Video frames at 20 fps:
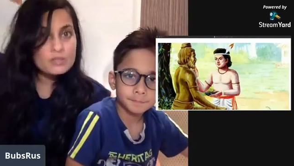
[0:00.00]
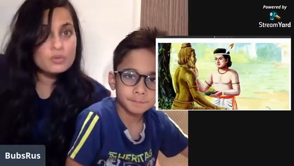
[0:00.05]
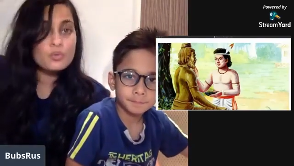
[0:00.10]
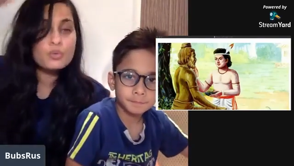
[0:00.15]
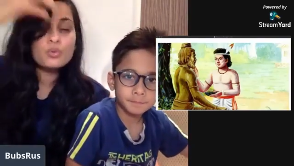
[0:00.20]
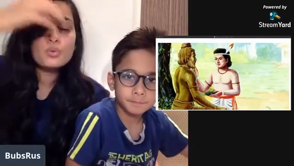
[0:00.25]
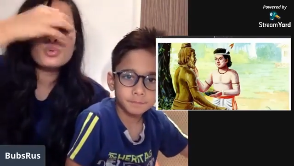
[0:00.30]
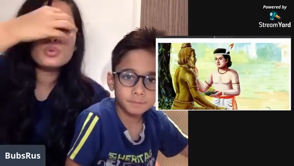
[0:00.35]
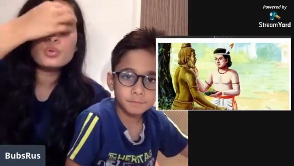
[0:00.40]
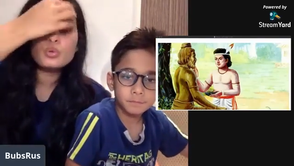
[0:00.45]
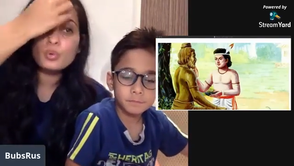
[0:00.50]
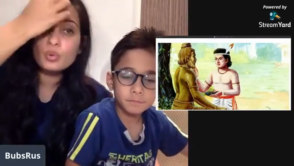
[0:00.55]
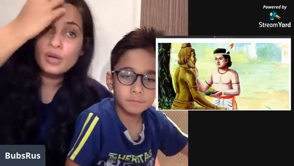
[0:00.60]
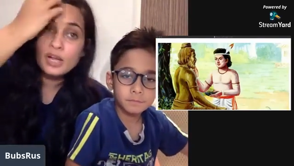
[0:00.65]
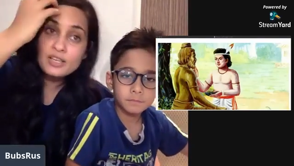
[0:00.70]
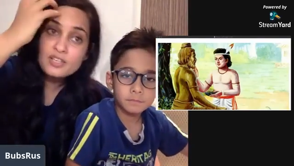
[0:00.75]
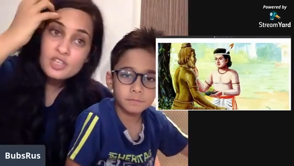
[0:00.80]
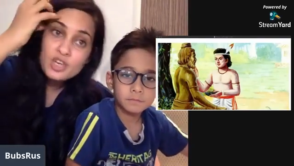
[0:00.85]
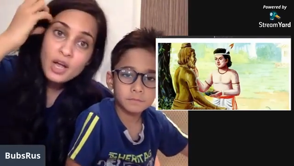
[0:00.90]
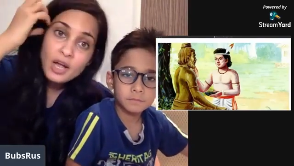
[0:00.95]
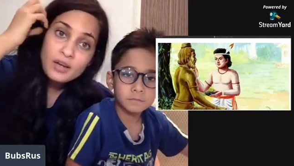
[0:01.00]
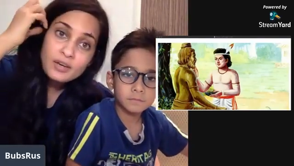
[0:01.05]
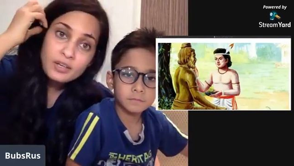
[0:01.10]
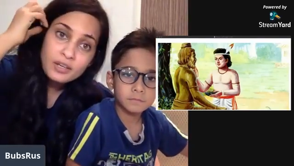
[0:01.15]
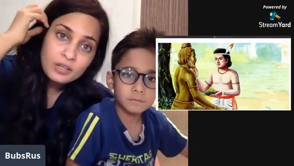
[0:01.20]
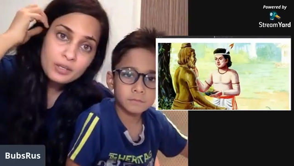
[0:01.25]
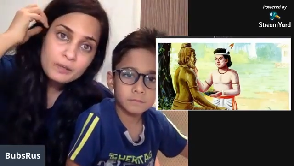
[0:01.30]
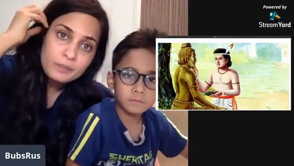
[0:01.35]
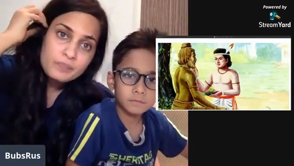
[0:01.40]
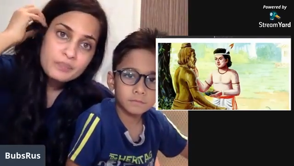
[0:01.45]
Speaker 1: Guru Dronacharya,
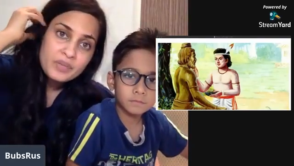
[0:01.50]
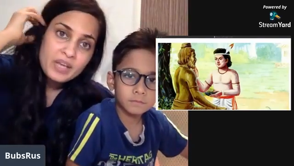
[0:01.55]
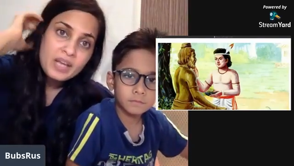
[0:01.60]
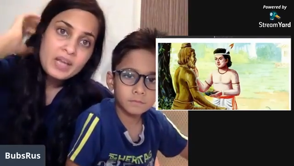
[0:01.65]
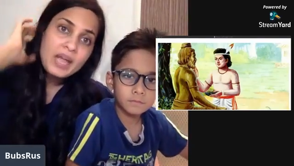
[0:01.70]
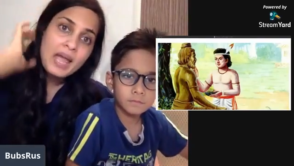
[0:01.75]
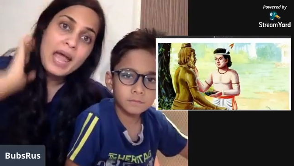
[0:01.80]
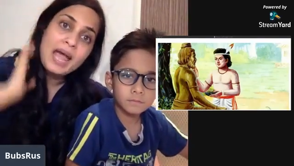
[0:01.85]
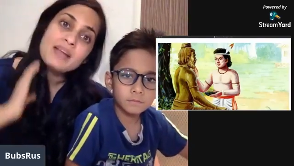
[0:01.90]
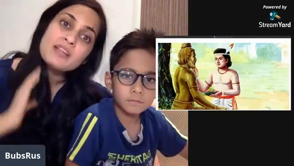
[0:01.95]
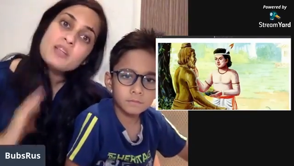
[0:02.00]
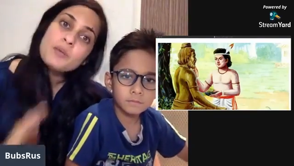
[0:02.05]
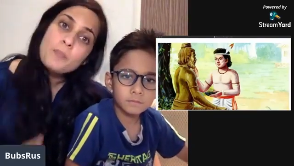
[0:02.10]
and the